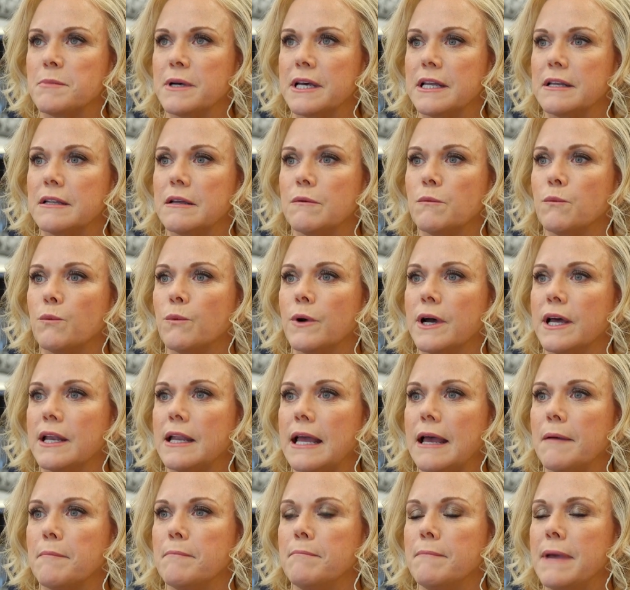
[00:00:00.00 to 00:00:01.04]
but what
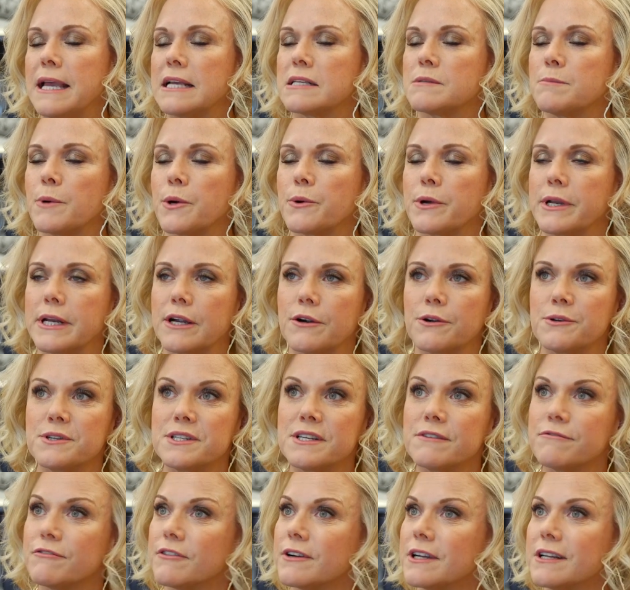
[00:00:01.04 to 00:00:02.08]
makes Broken Arrow
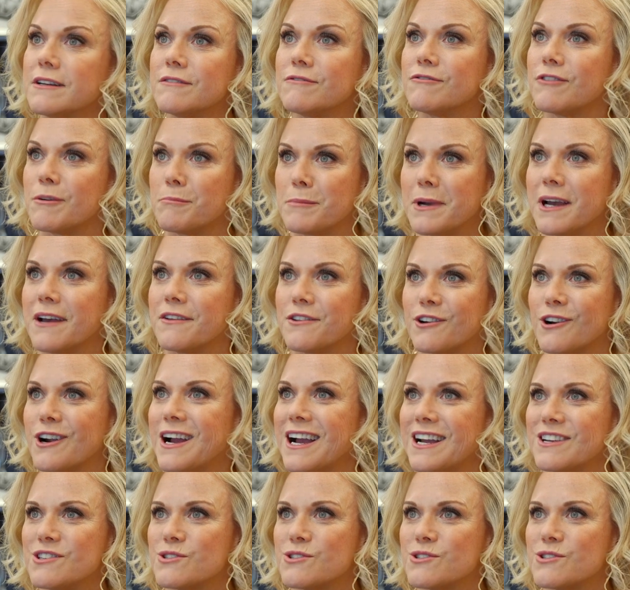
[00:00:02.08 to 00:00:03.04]
different from other high